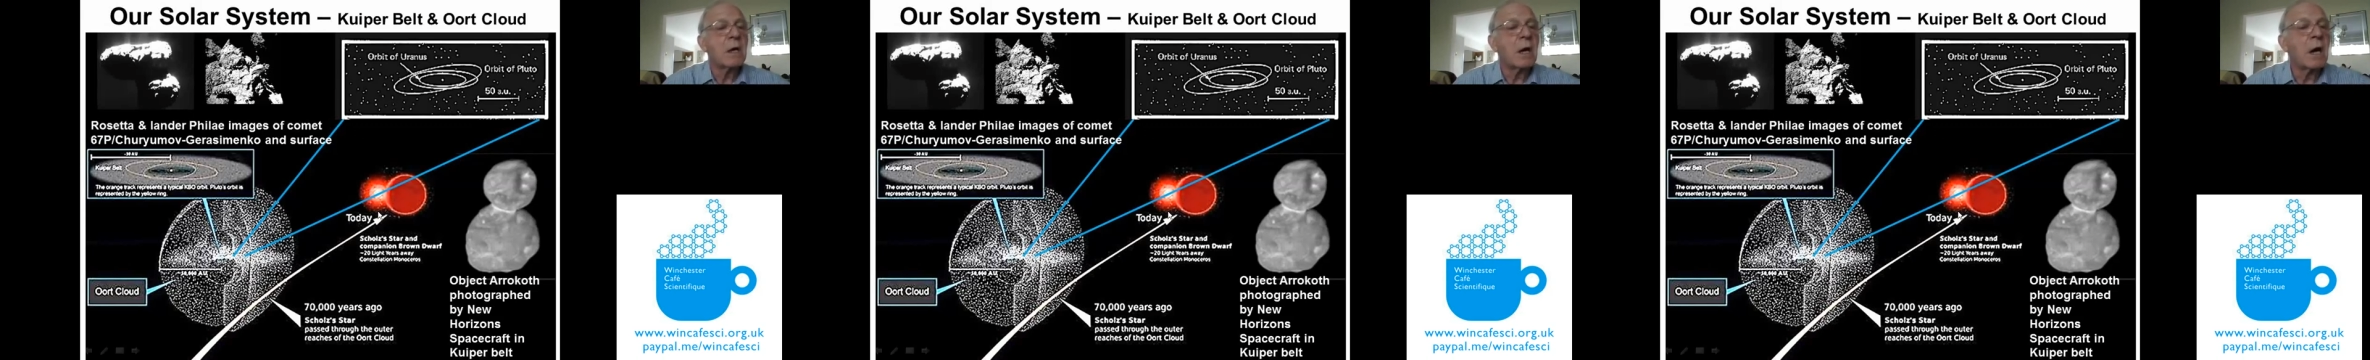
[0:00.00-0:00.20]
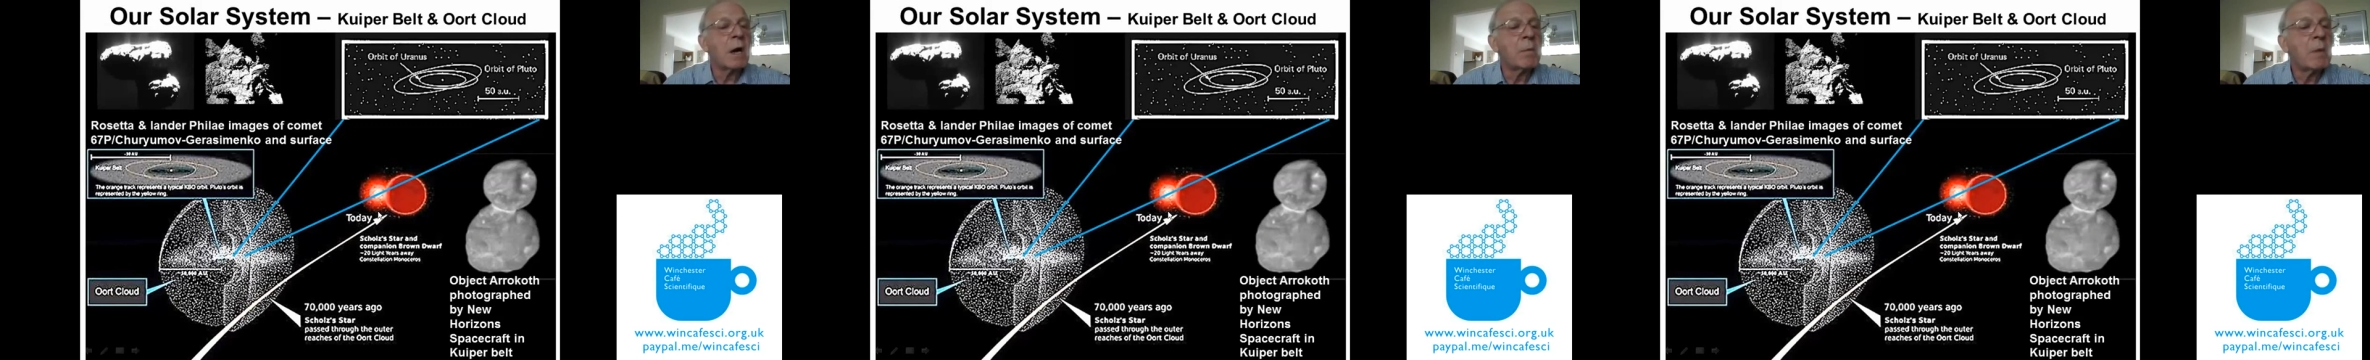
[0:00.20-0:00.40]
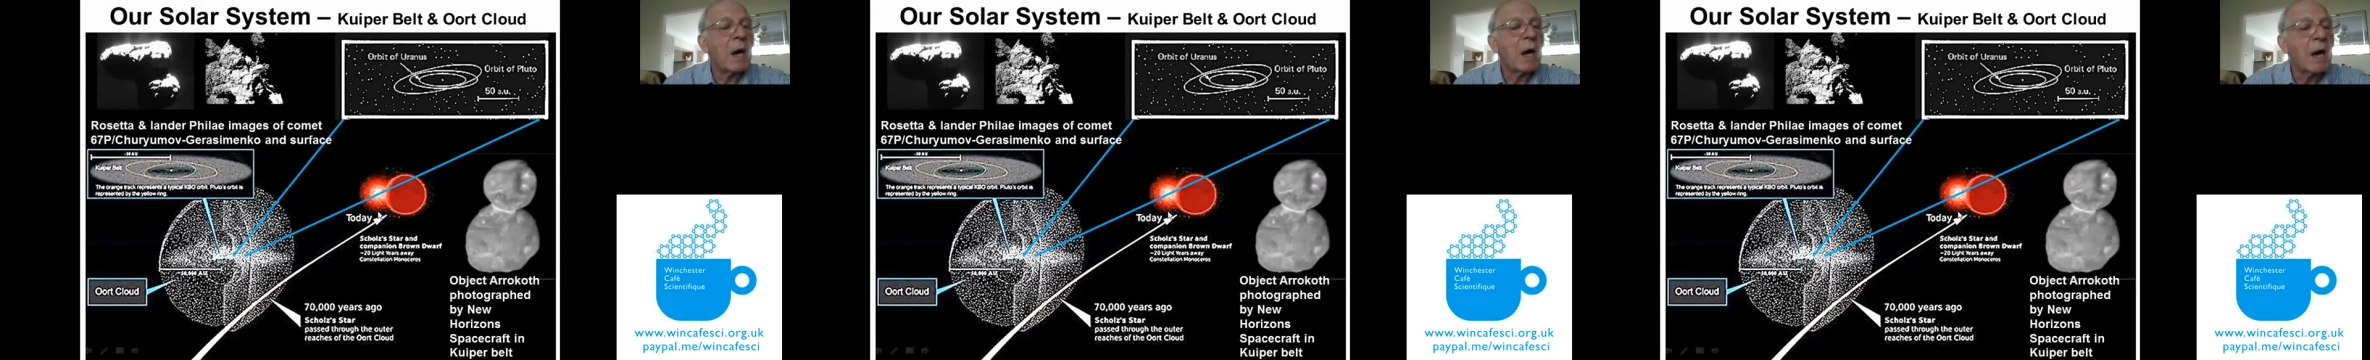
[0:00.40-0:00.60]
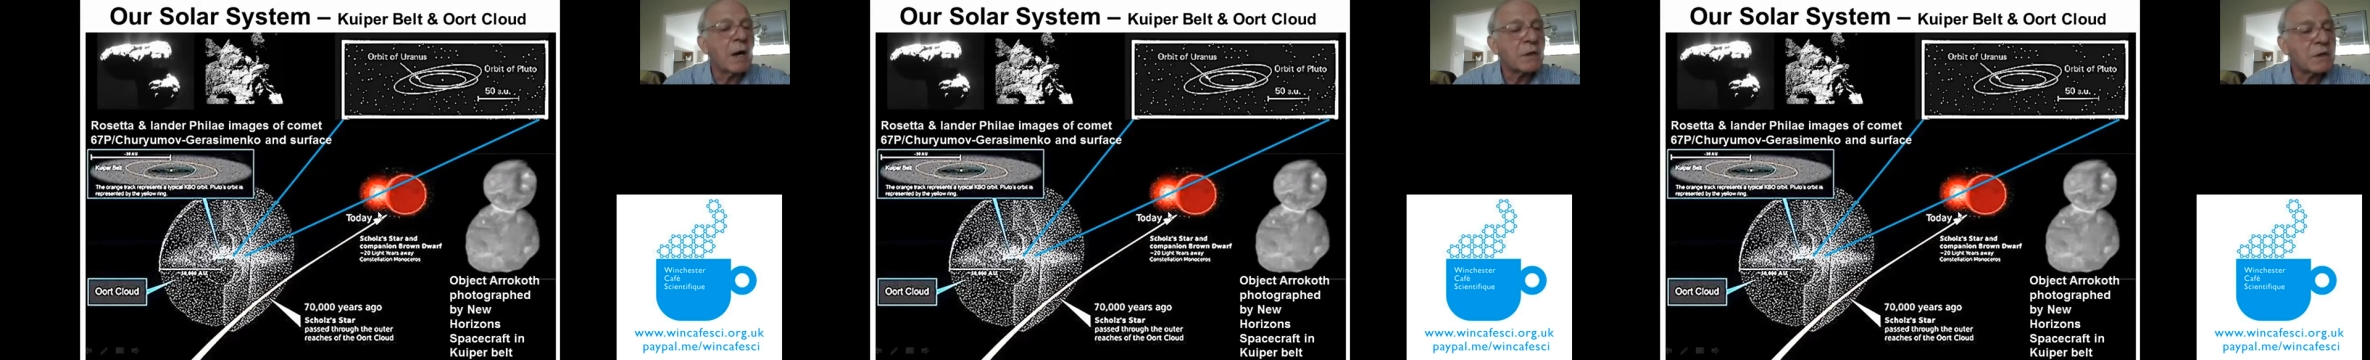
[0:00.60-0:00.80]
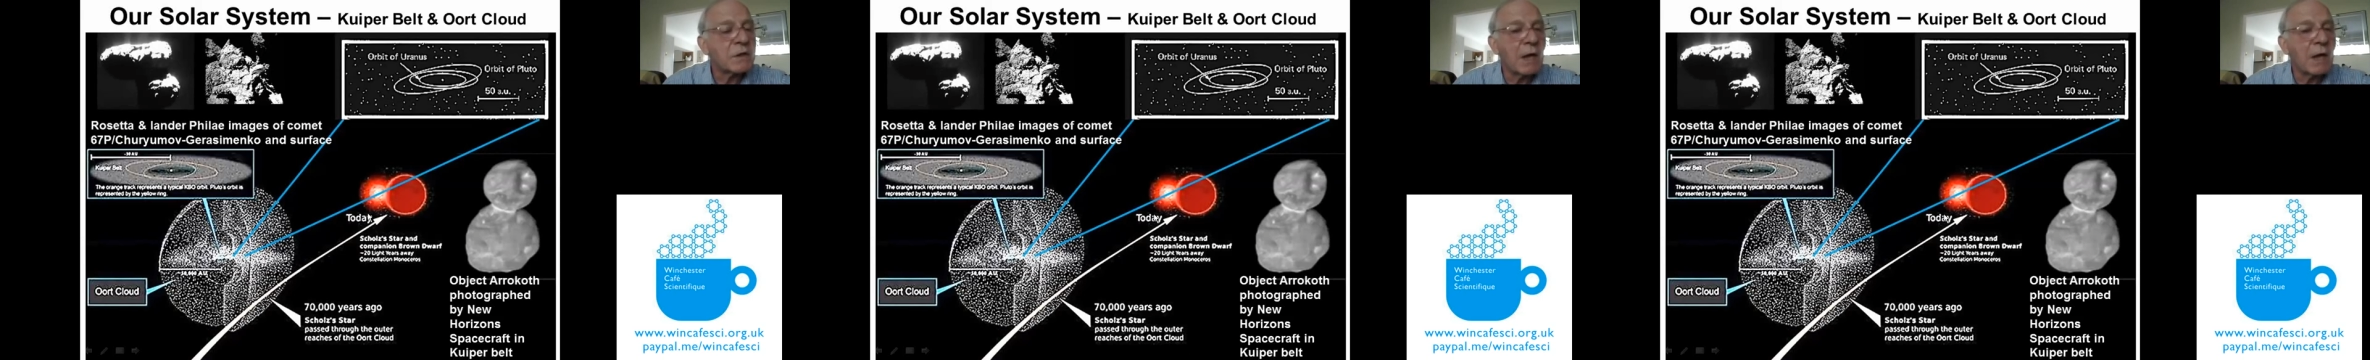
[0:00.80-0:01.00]
our
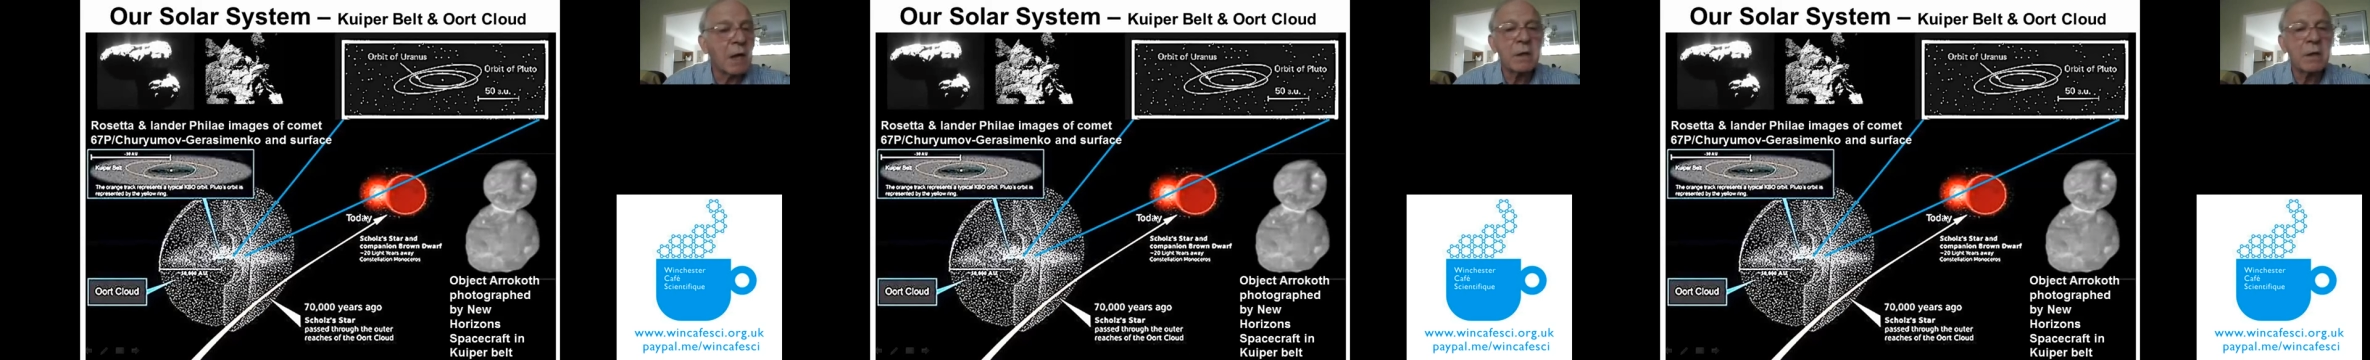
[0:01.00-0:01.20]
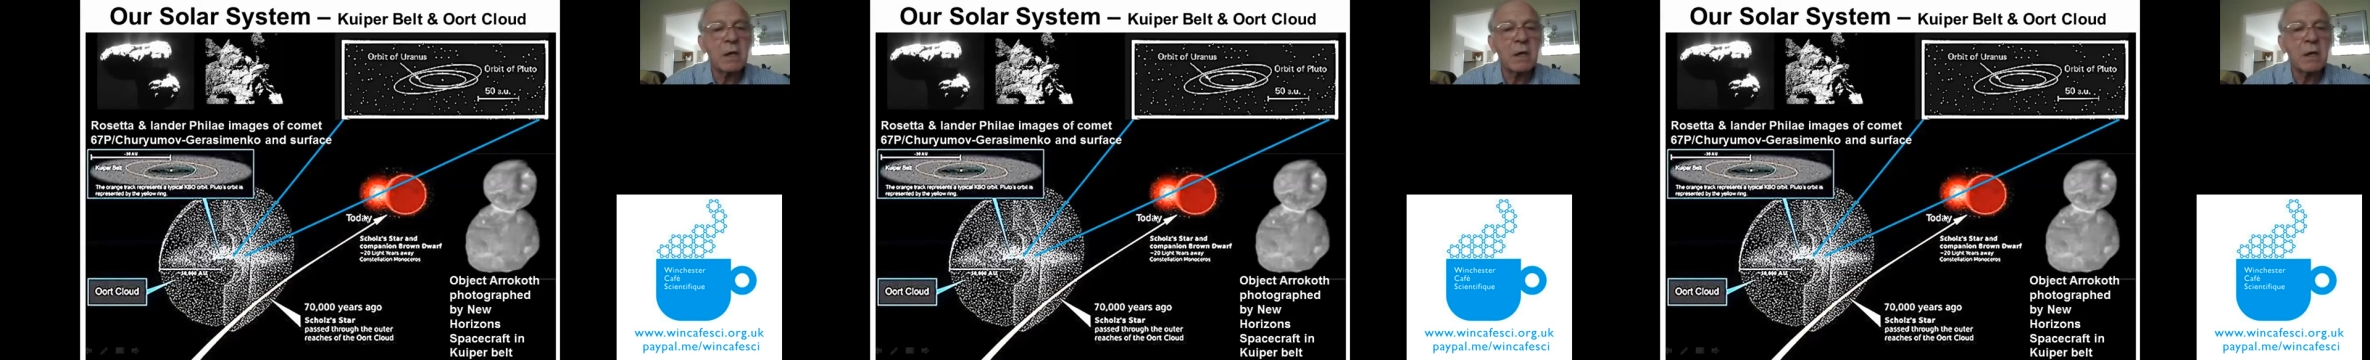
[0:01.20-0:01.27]
sun,